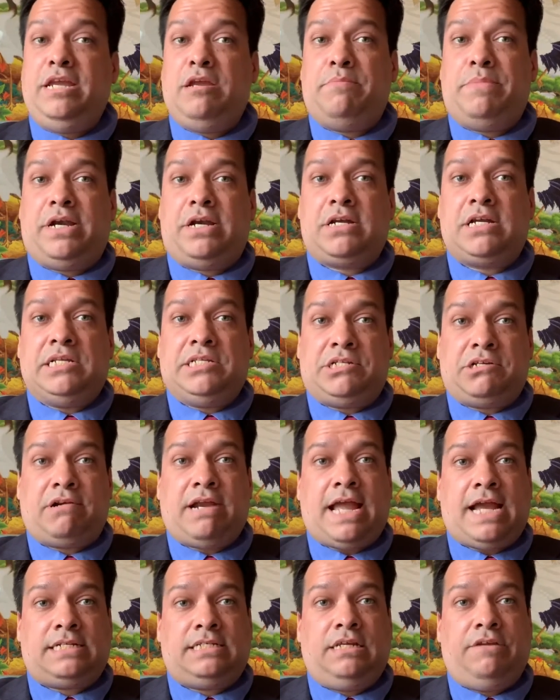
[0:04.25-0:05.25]
Americans are
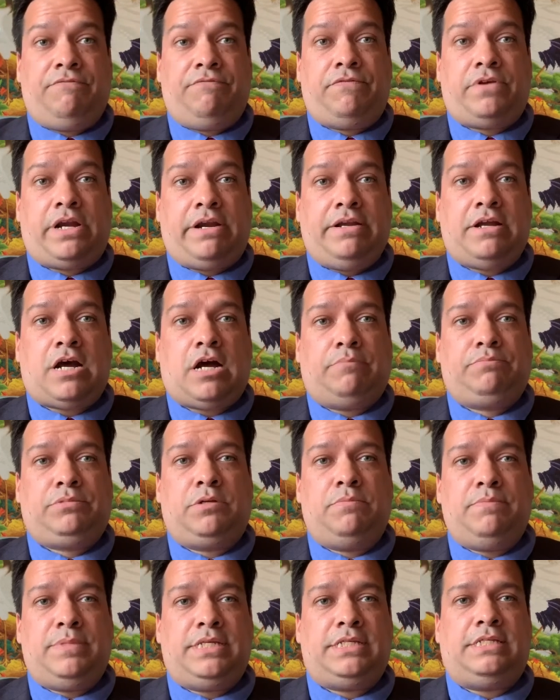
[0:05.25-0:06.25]
actually very
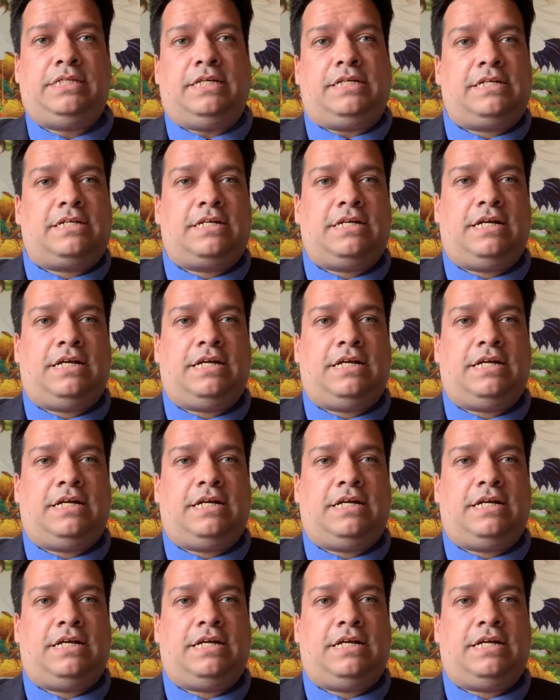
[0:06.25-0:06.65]
optimistic.